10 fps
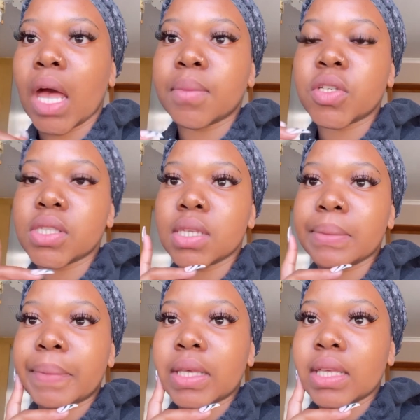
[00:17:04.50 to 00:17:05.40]
She's in
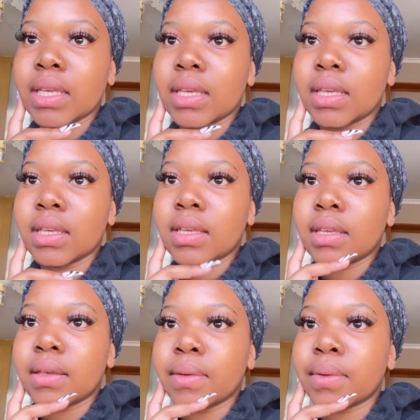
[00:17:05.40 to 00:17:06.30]

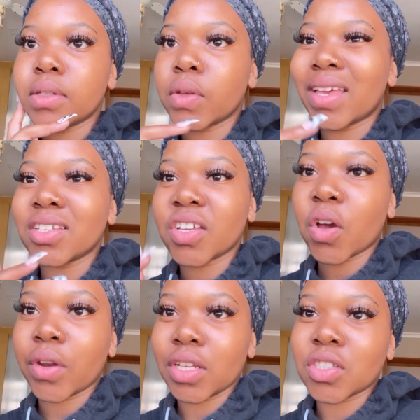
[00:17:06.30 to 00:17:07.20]
PE, so you can check
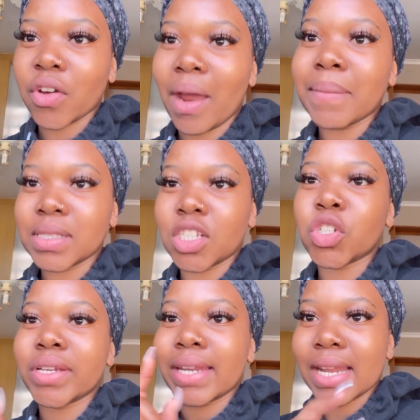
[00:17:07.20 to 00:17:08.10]
her on Instagram. It's
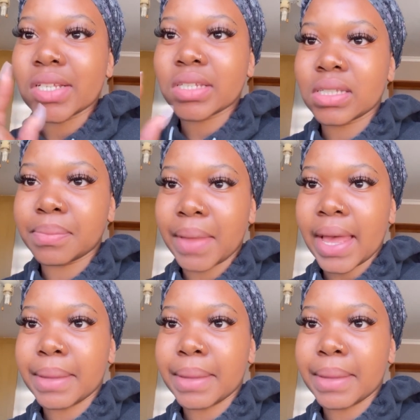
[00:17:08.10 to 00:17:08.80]
literally Lashes by